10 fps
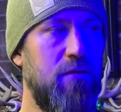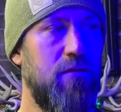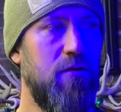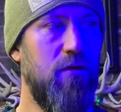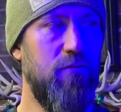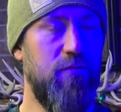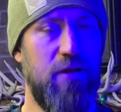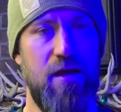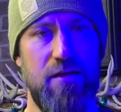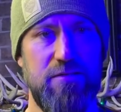other than
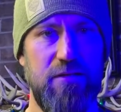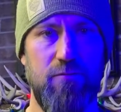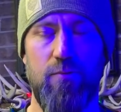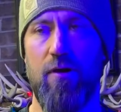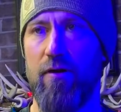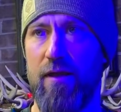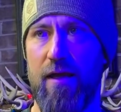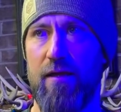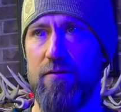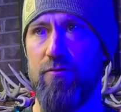content that we already
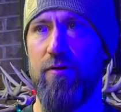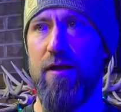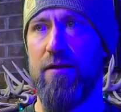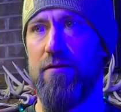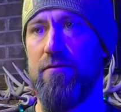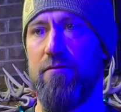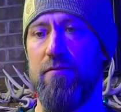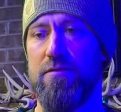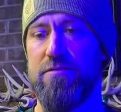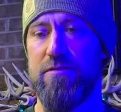had created
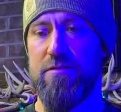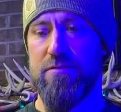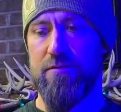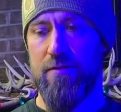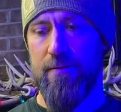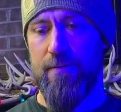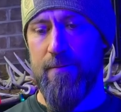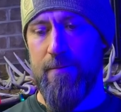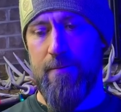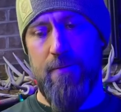this season.
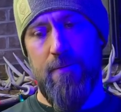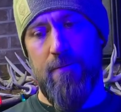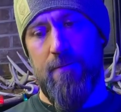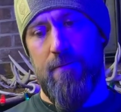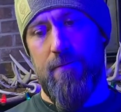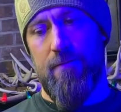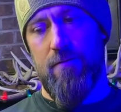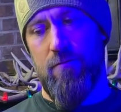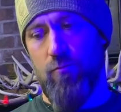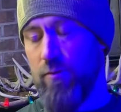
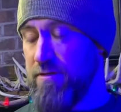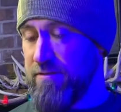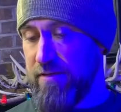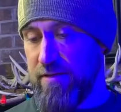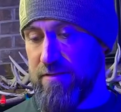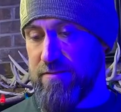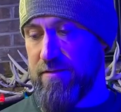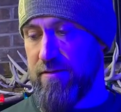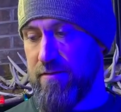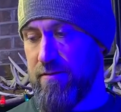The reason is,
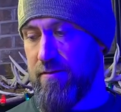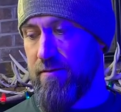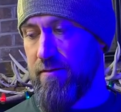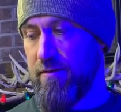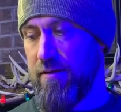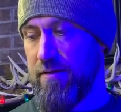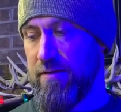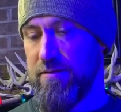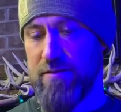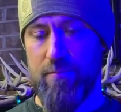
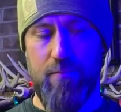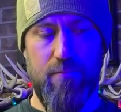is I'm